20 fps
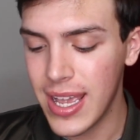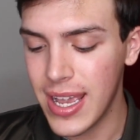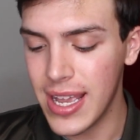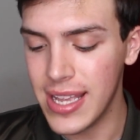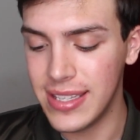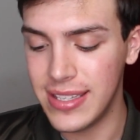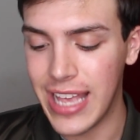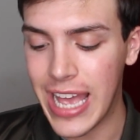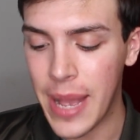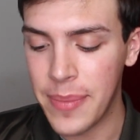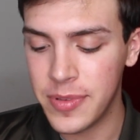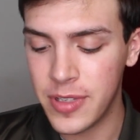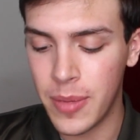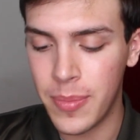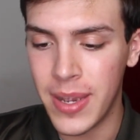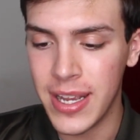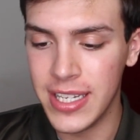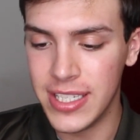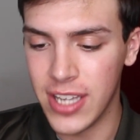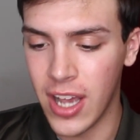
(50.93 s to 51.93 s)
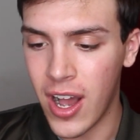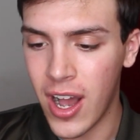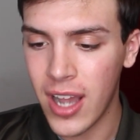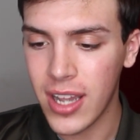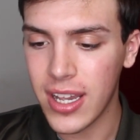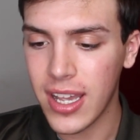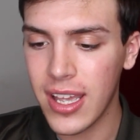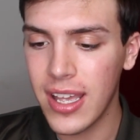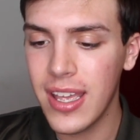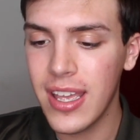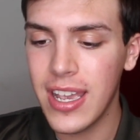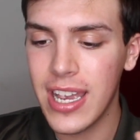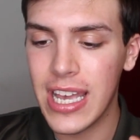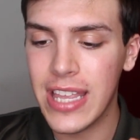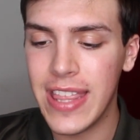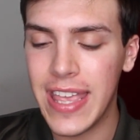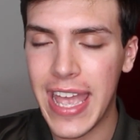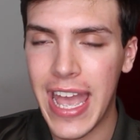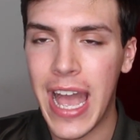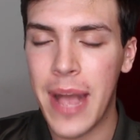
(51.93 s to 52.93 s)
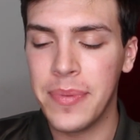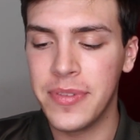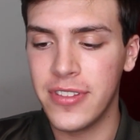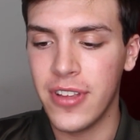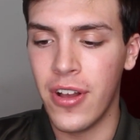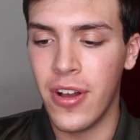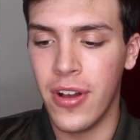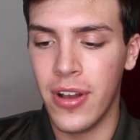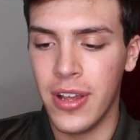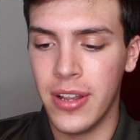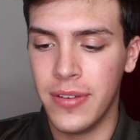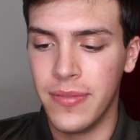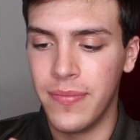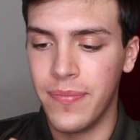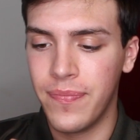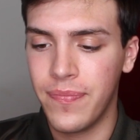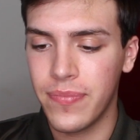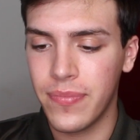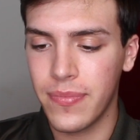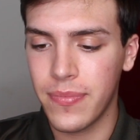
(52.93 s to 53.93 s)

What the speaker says: is the apps on my dock and the apps on,